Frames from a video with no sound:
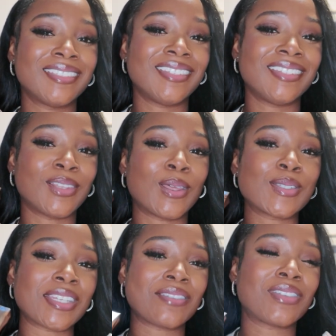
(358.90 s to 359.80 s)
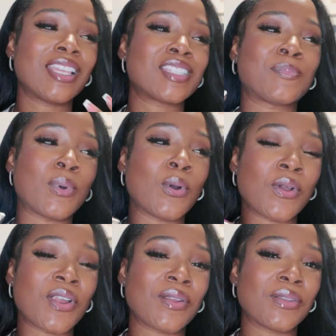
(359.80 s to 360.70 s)
the longevity is
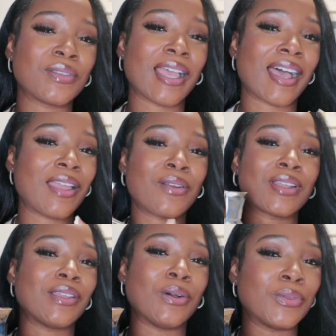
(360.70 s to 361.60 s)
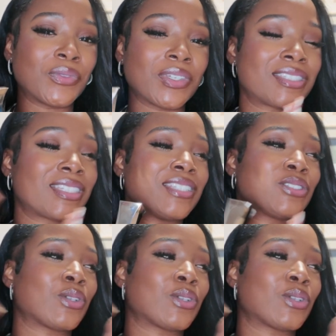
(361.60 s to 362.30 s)
poor. I already own this scent,